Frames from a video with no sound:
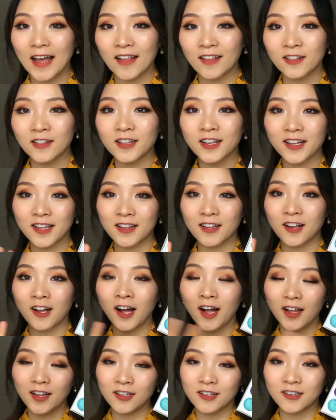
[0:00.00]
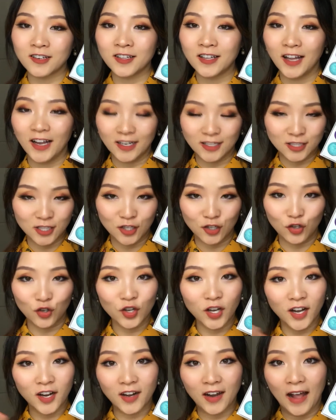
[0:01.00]
And look at the color collection,
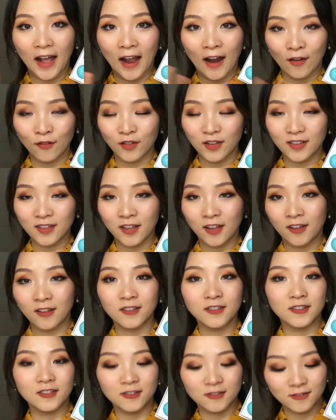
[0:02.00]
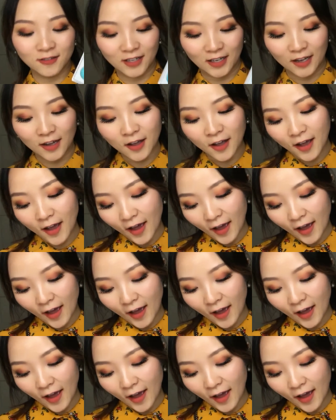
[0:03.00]
you got everything literally.